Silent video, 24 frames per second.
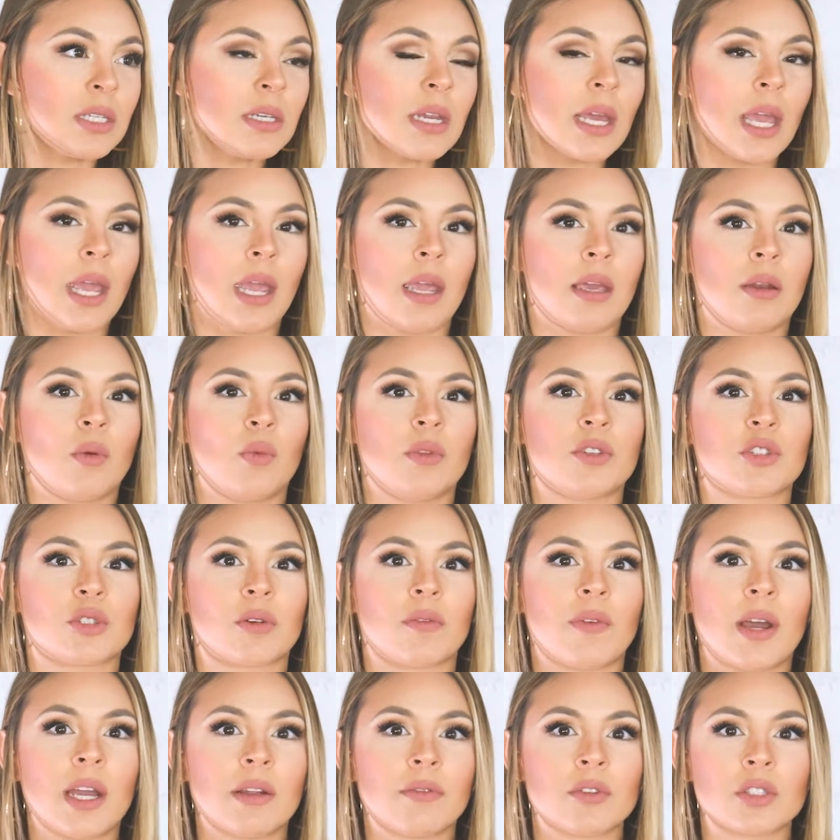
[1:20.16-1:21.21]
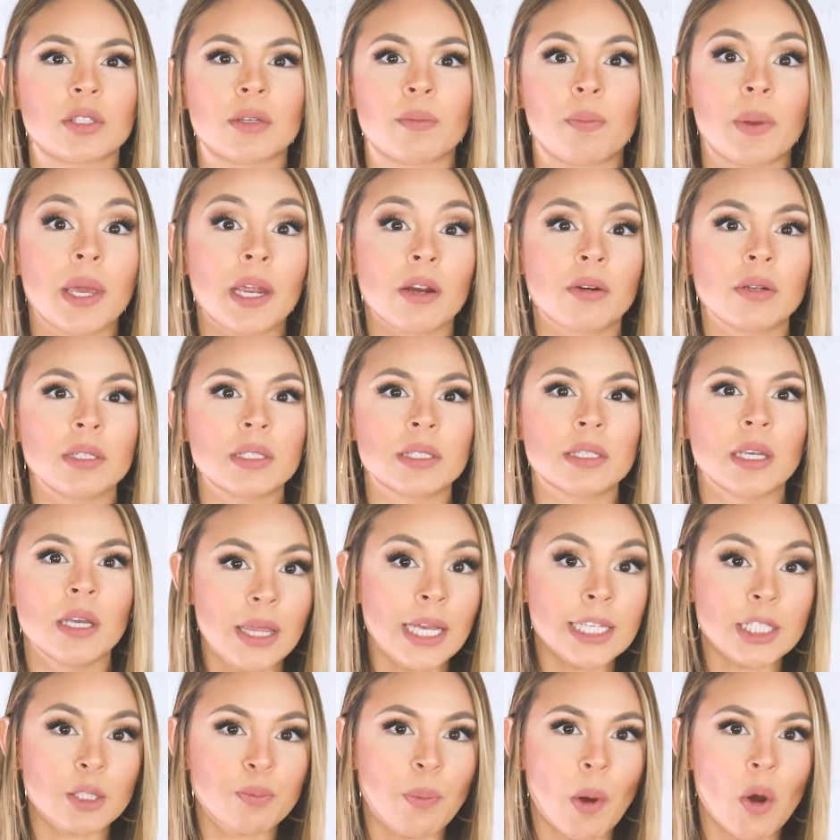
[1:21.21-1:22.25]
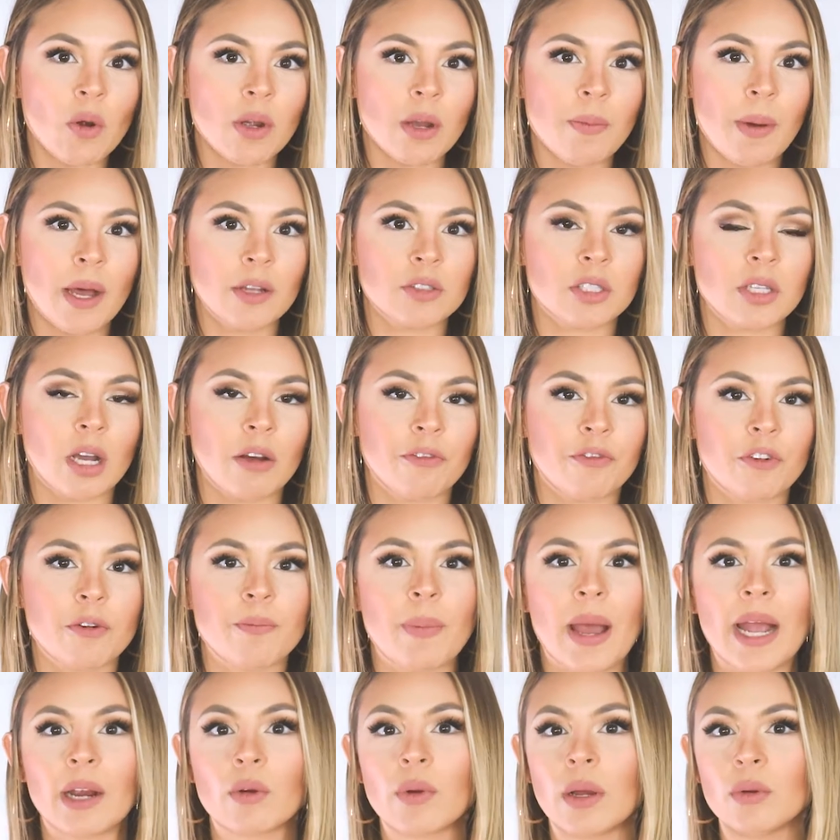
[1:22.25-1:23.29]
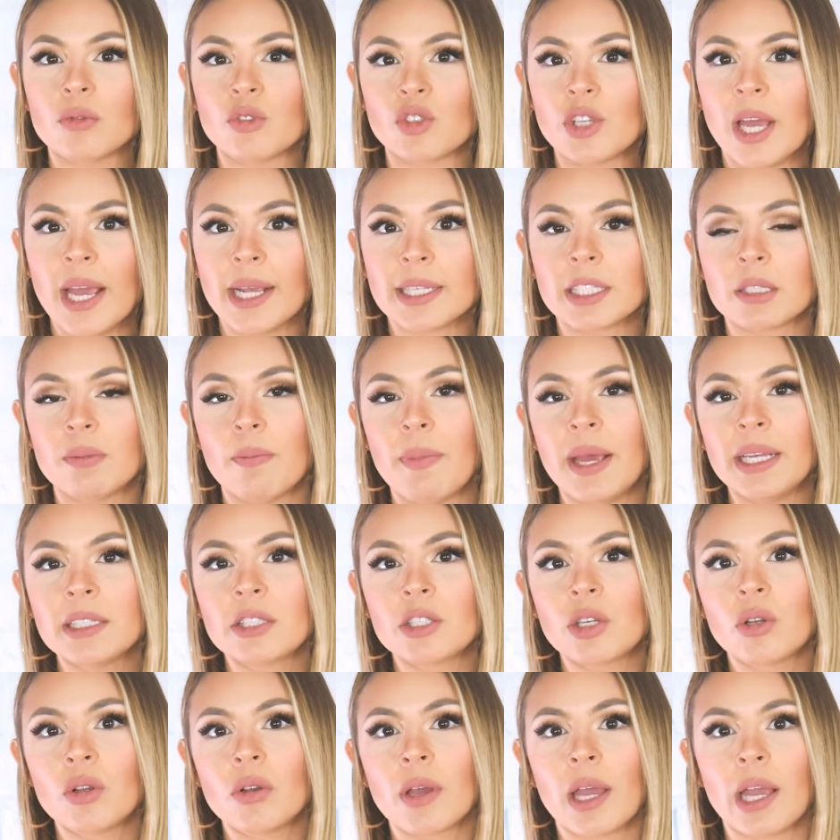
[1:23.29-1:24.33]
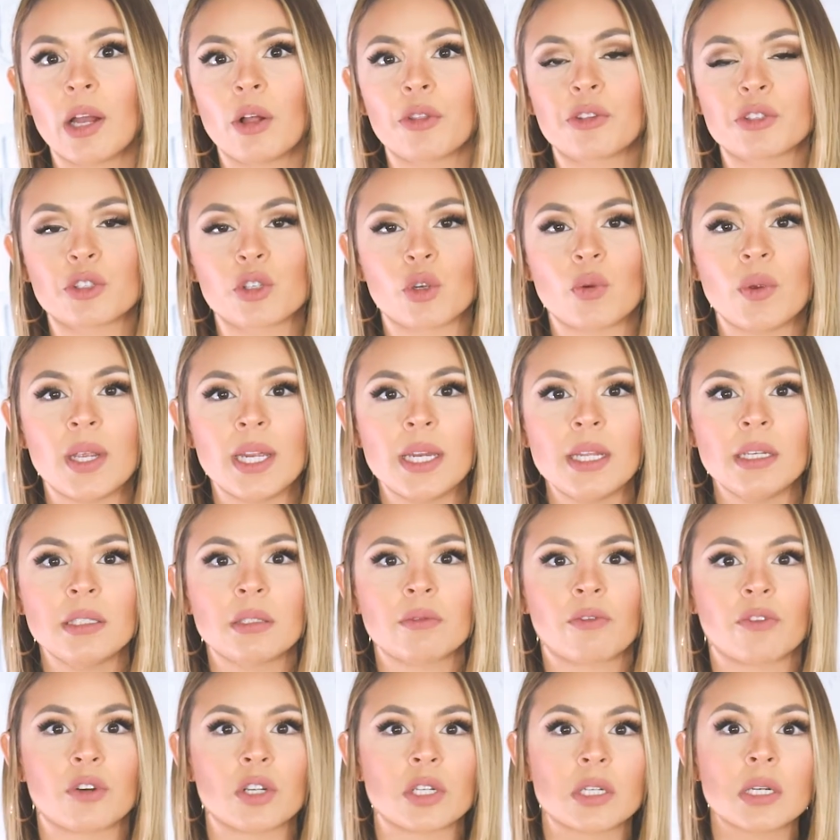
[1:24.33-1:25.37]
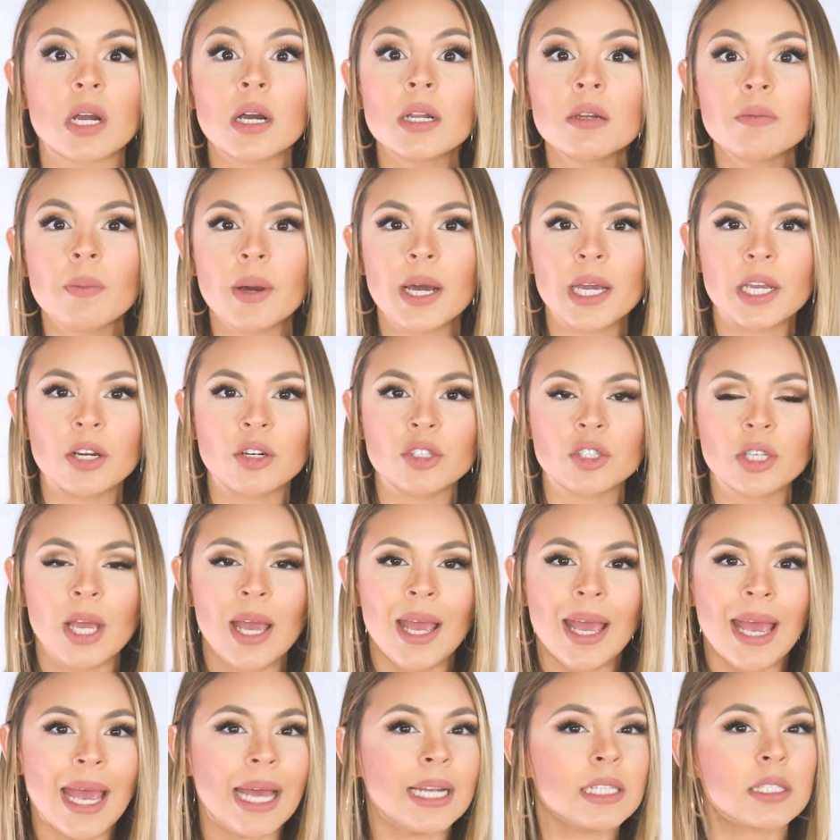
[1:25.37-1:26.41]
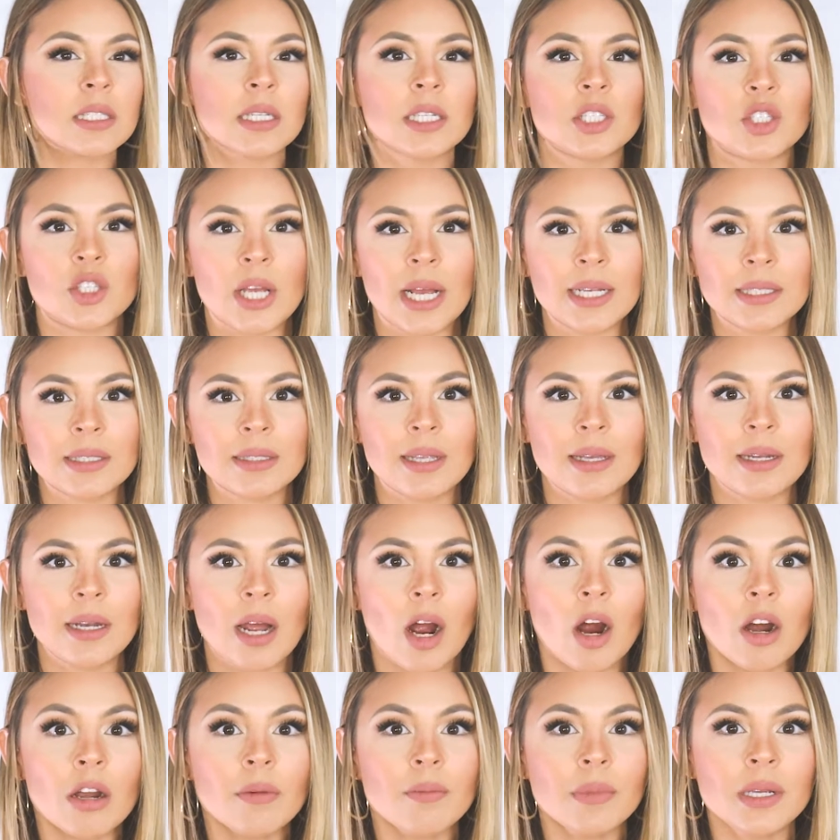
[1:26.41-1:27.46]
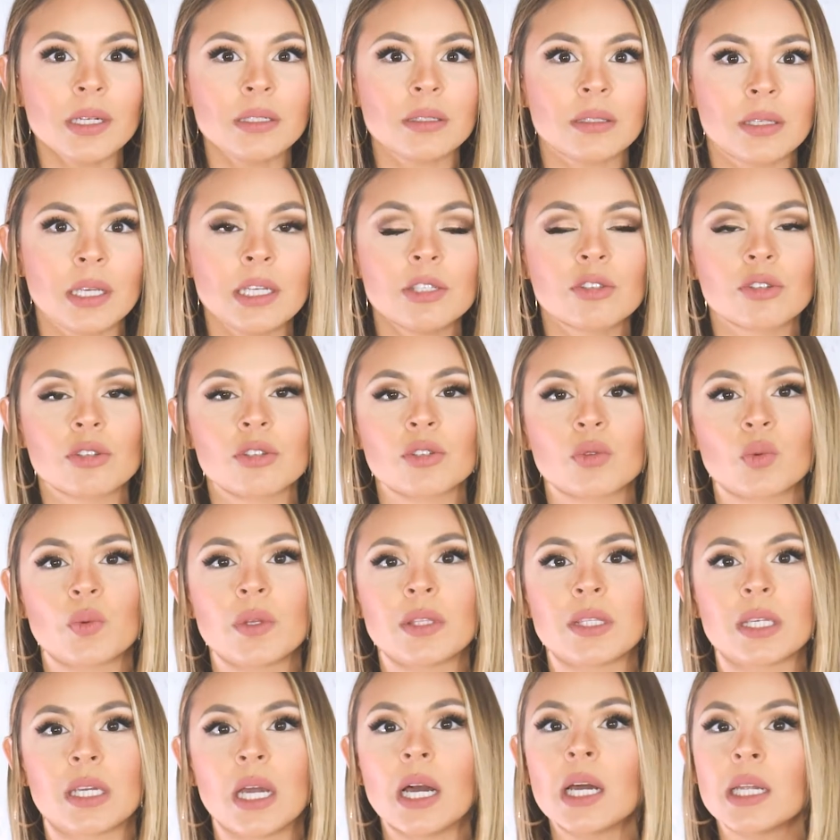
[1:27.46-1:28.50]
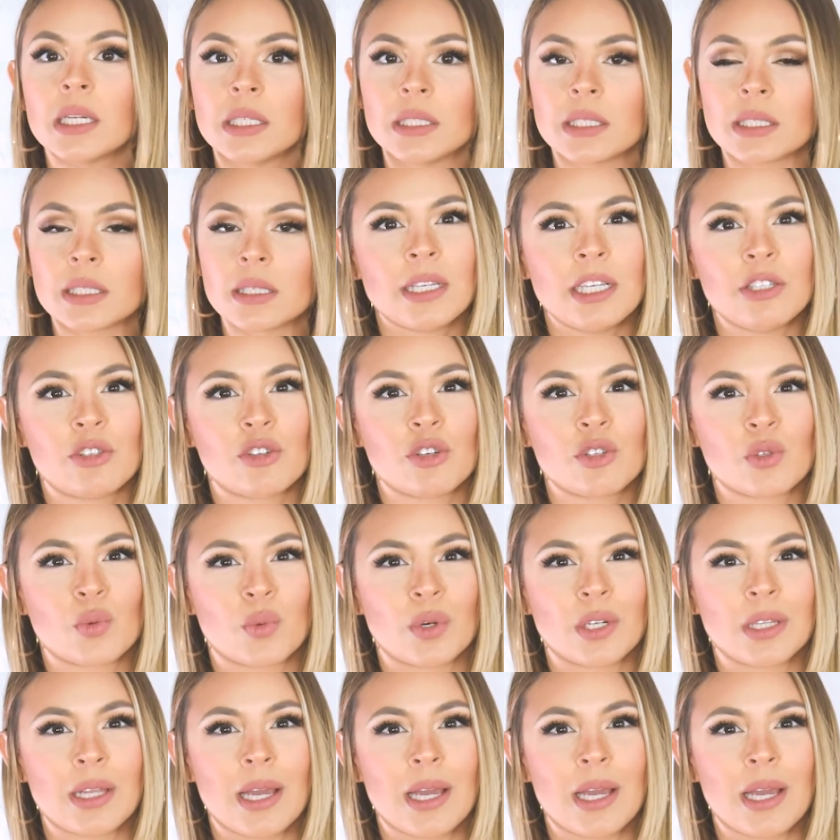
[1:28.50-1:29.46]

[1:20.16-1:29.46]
in hand with survivors and parents. They spoke about tougher background checks, mental health screenings for gun buyers, and suggested arming teachers with guns. Teachers were